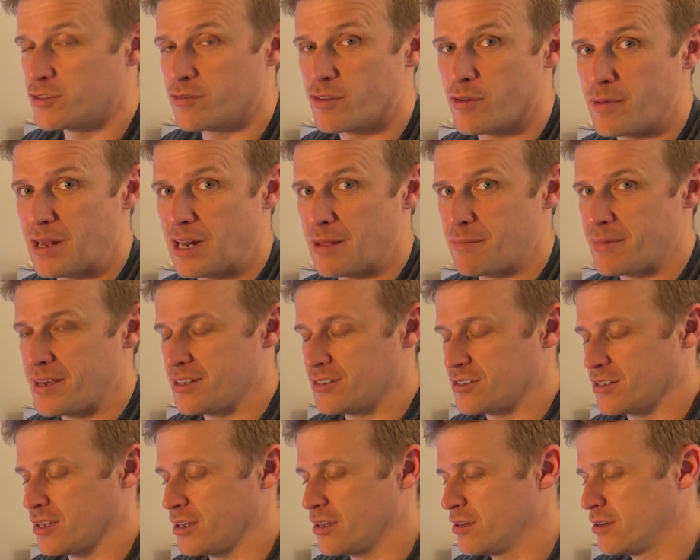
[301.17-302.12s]
of a
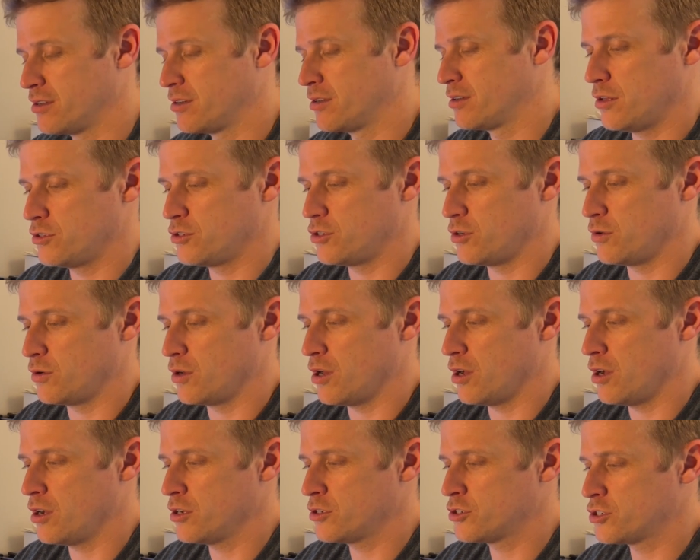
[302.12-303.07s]
millimeter too
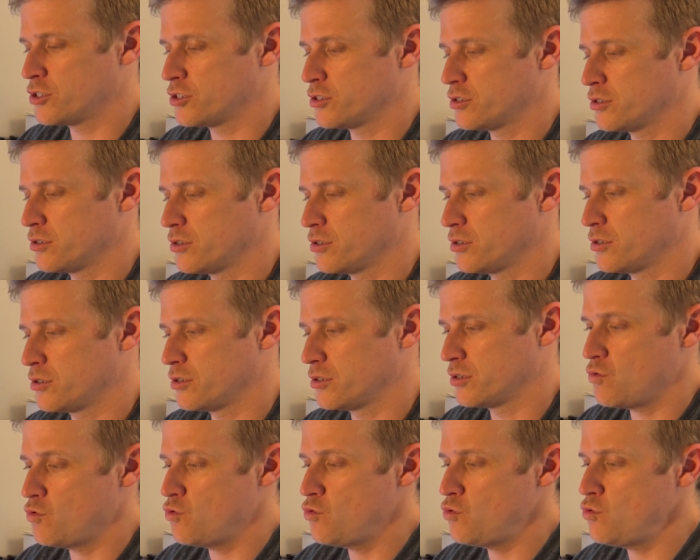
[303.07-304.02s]
large.
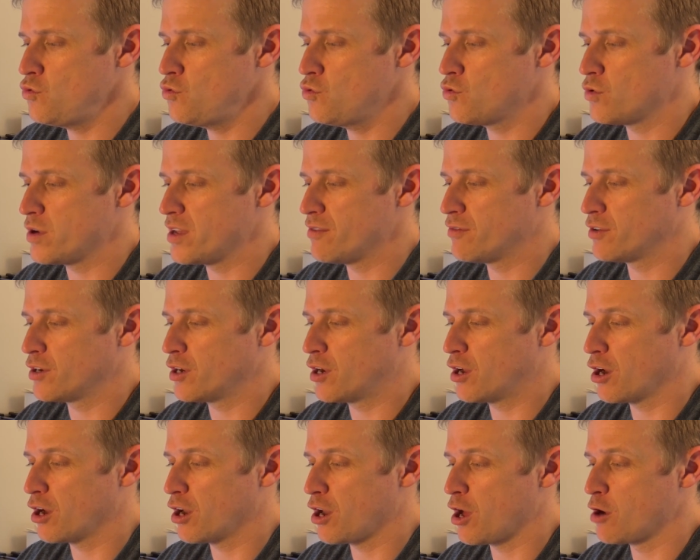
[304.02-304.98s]
Ooh, even
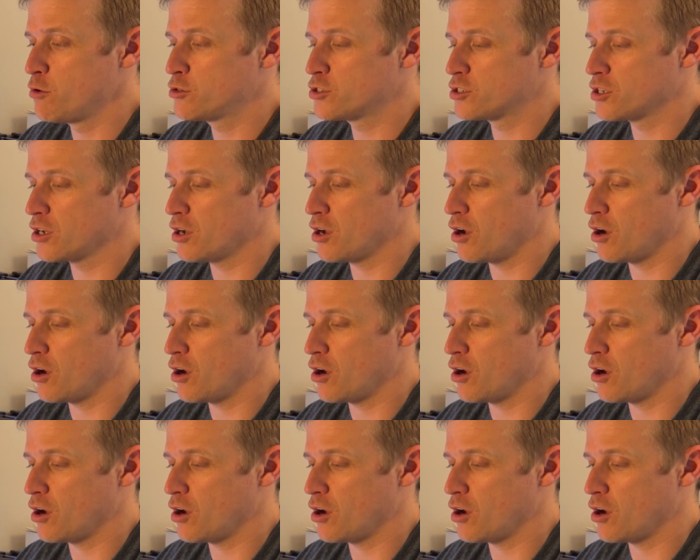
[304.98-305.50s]
closer